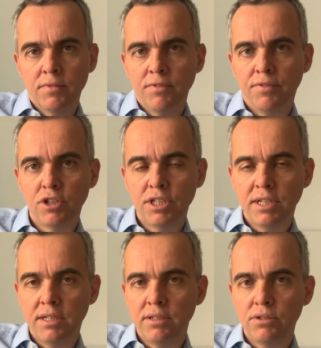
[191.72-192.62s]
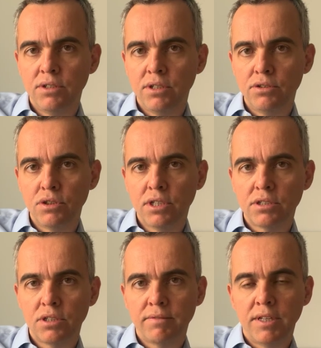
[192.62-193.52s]
For the
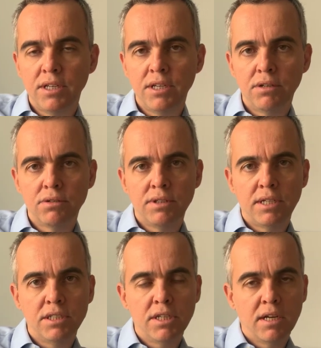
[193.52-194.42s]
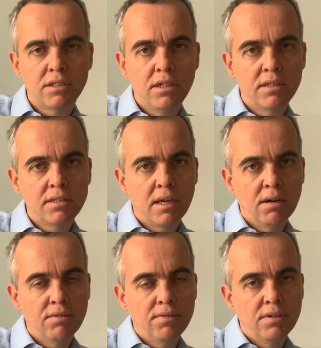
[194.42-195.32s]
introduction of the needle, the injection
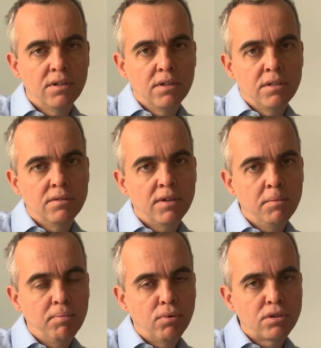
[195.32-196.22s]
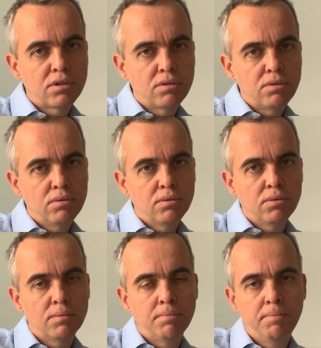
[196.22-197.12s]
itself, it's very important
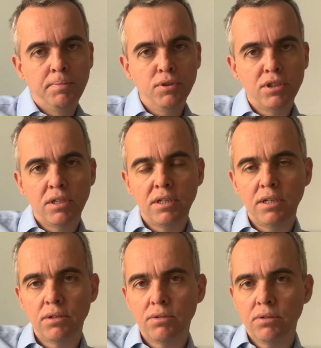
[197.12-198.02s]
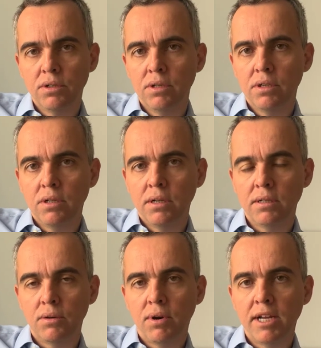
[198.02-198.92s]
to put the needle in
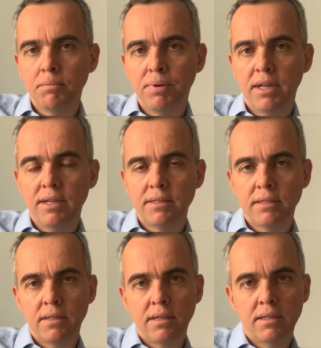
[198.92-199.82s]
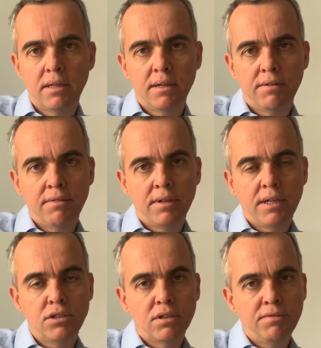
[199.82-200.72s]
the right place in the
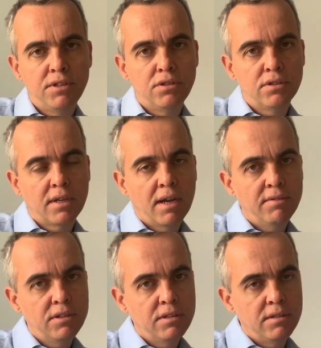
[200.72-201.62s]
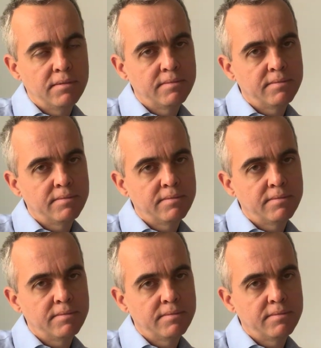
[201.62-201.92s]
intravitreal cavity.